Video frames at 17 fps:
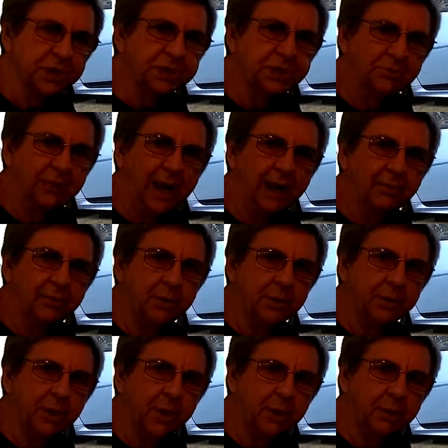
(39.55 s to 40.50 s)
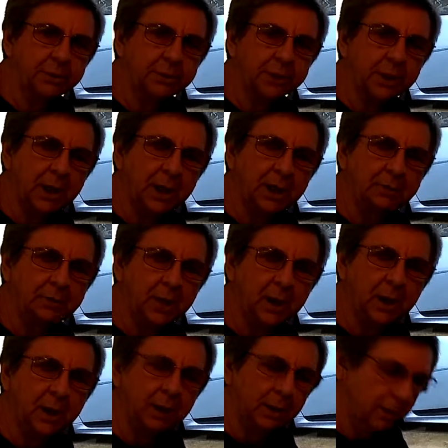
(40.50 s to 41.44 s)
$6,500, a late
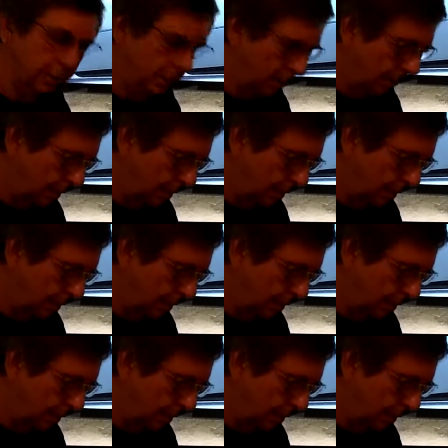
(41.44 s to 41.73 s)
model.